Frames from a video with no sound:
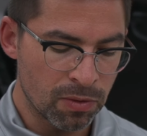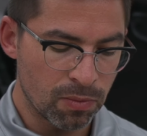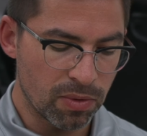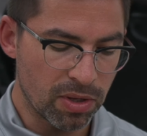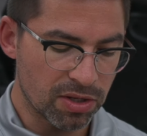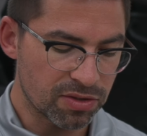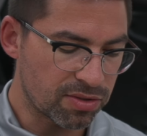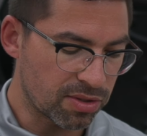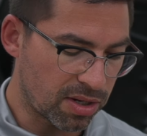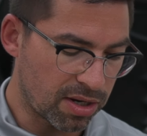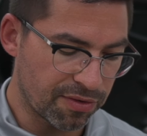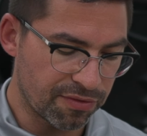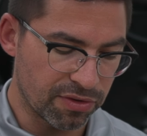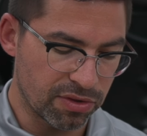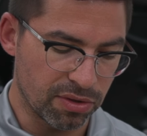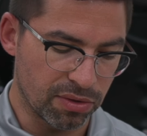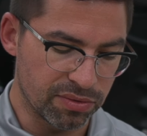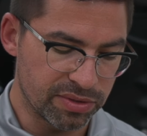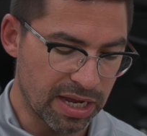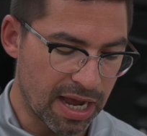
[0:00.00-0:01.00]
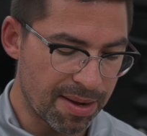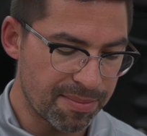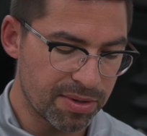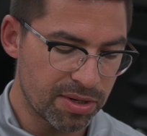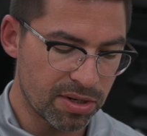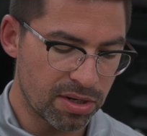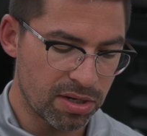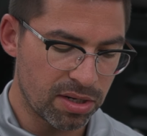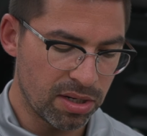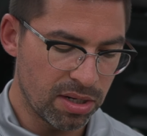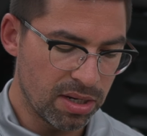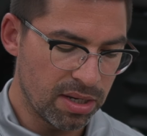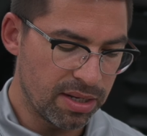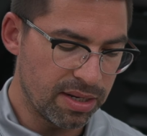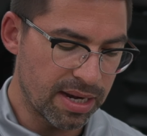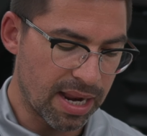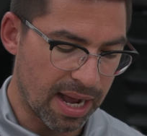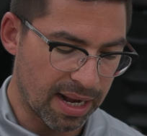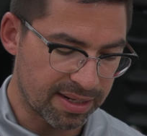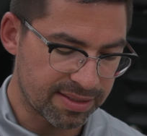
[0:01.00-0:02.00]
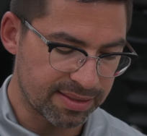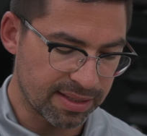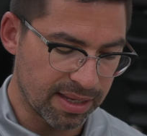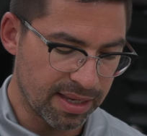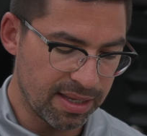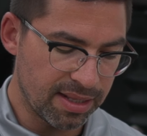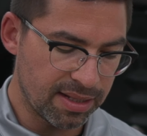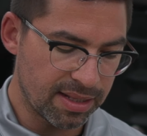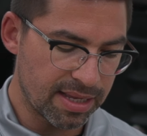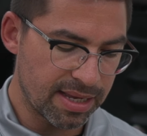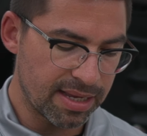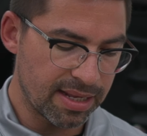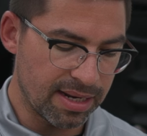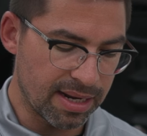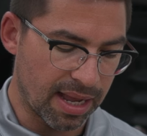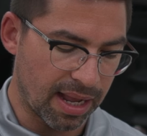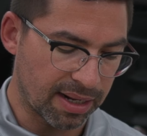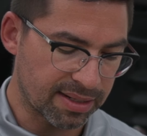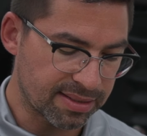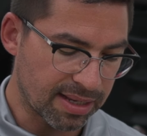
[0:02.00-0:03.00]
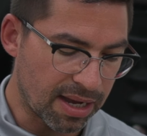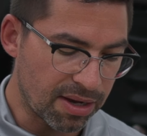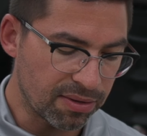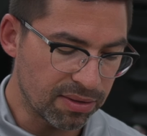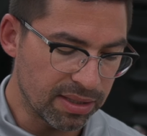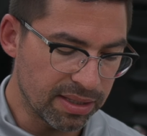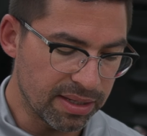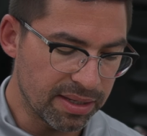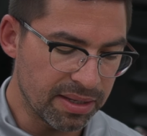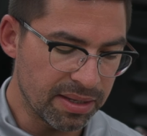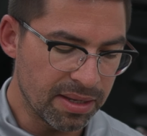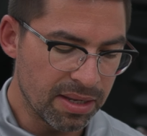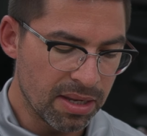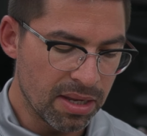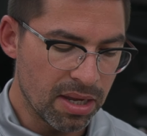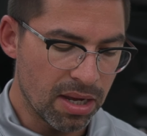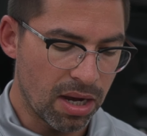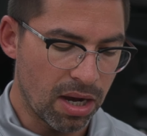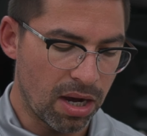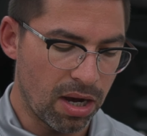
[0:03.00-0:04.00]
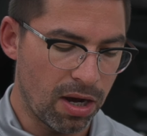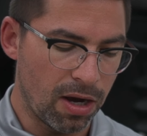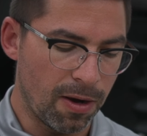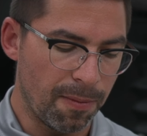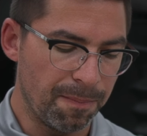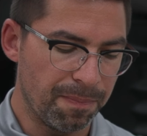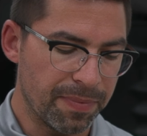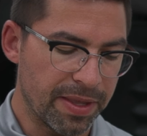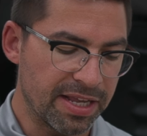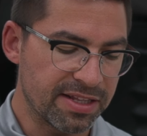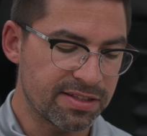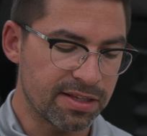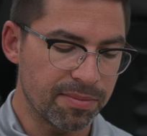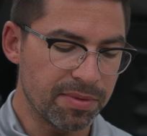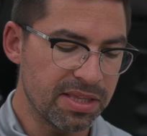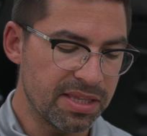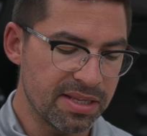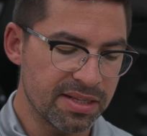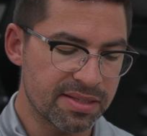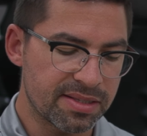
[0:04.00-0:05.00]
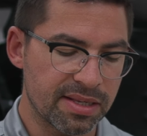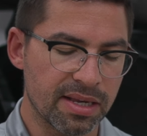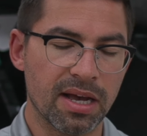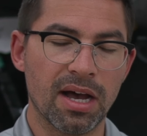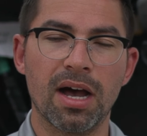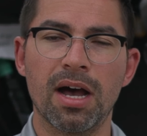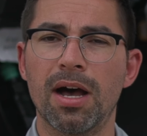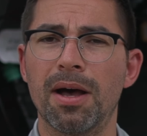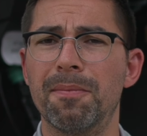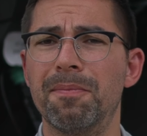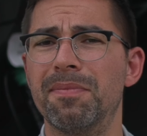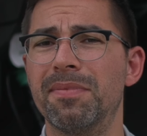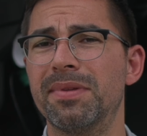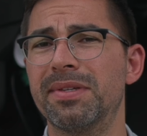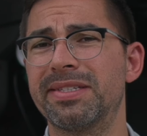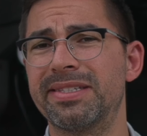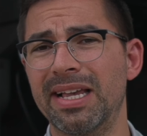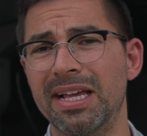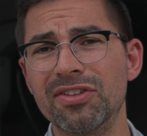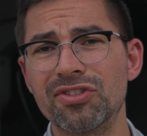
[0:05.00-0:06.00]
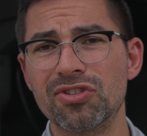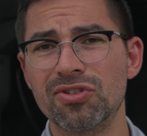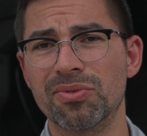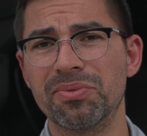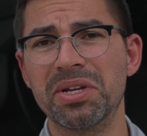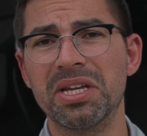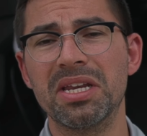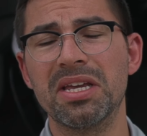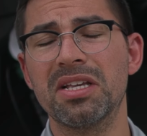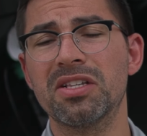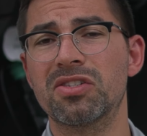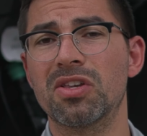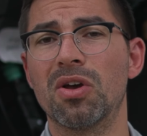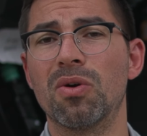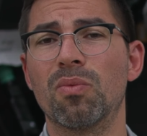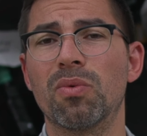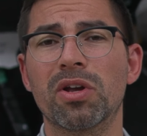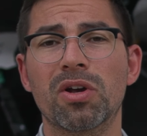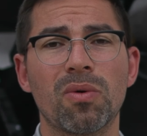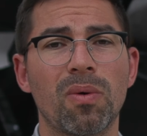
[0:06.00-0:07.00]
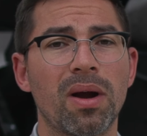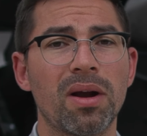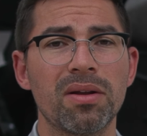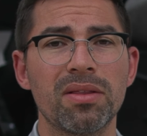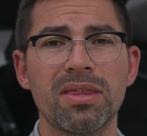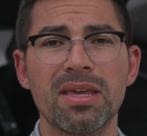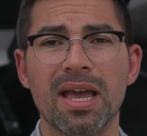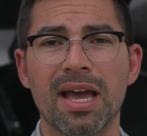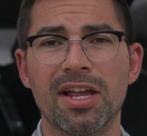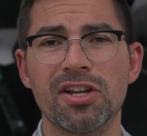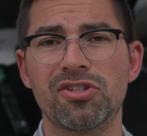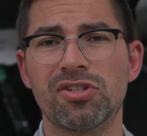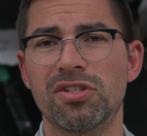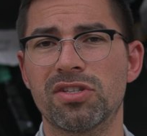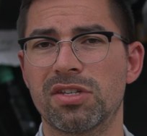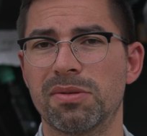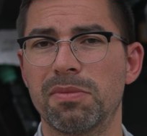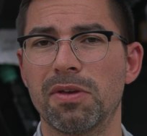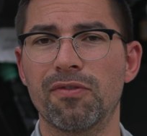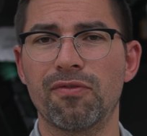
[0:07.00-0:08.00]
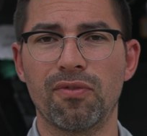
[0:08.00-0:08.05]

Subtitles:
We also cover the odometer, NOx inlet, NOx outlet, And some of these sensor readings require the engine to be